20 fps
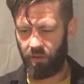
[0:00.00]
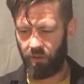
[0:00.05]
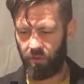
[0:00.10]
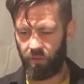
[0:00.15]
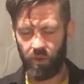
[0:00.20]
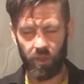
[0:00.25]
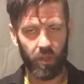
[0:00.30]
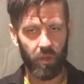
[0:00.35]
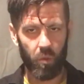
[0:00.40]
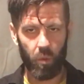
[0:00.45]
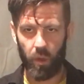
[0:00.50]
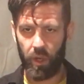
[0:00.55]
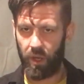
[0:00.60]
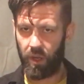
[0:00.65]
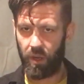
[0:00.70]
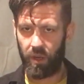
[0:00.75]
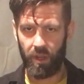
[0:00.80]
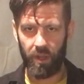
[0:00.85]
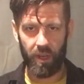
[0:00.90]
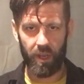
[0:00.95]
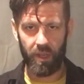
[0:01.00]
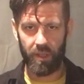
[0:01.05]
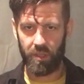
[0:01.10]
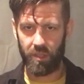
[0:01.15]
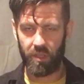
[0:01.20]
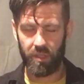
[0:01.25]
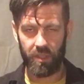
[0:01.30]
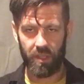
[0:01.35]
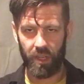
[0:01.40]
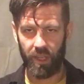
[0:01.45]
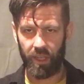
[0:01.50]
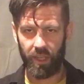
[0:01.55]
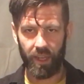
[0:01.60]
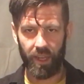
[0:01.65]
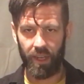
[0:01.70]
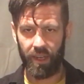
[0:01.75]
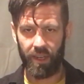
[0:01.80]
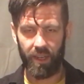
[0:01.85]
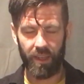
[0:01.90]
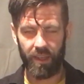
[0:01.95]
really weird and interesting.
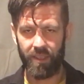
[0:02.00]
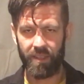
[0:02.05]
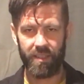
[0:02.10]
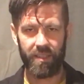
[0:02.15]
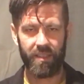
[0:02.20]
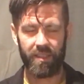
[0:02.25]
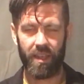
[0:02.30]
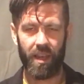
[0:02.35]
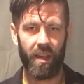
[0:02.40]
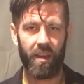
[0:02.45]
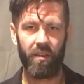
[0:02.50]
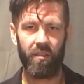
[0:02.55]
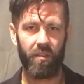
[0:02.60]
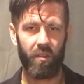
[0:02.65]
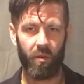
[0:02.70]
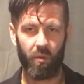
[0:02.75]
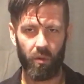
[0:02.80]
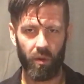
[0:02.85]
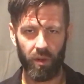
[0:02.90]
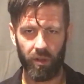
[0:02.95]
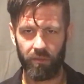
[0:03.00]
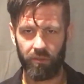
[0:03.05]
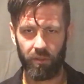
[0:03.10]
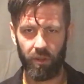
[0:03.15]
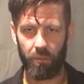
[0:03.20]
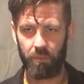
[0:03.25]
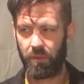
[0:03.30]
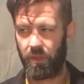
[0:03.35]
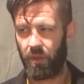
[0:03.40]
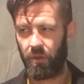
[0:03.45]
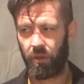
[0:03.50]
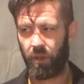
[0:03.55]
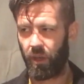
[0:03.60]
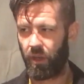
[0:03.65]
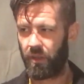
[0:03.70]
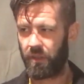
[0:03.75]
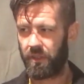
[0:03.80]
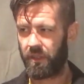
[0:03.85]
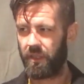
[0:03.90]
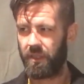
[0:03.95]
And this is kind of the world of
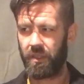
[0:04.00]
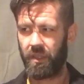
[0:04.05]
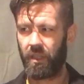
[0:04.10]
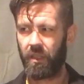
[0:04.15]
cryptocurrencies.